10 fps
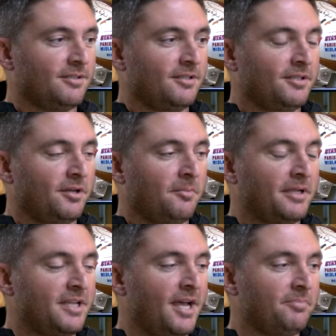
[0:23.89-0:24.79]
My
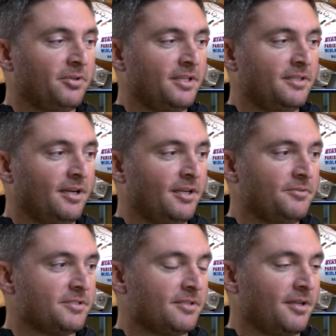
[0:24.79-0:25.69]
dad played there, and he
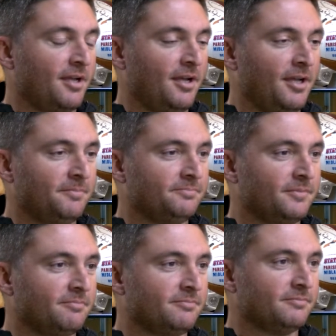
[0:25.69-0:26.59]
was
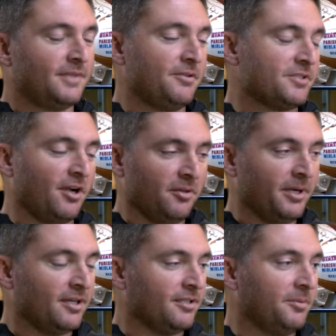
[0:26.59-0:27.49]
I think he was an
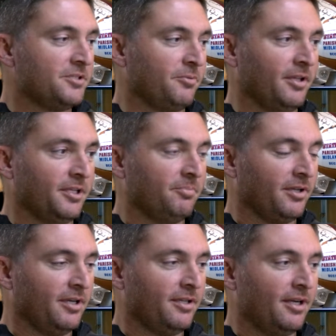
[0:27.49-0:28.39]
All-American there, but he was a really good
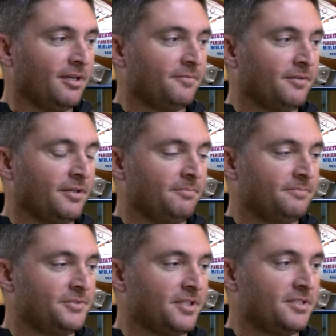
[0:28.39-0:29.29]
player there from
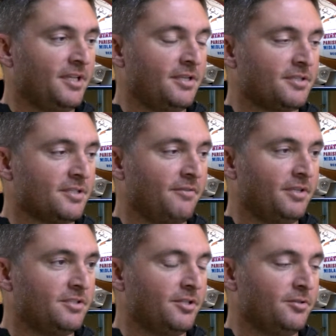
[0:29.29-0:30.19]
68 to
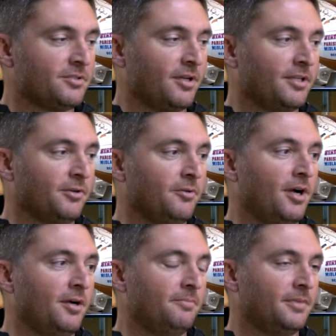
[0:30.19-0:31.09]
72. So I grew
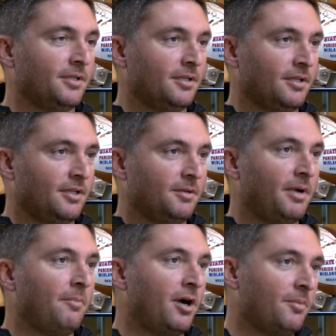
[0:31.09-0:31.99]
up.
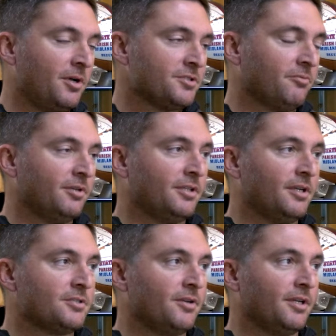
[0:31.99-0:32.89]
My mom also went
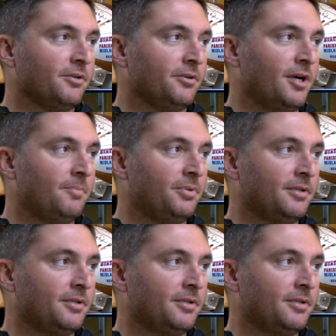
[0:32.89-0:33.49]
there, so I grew up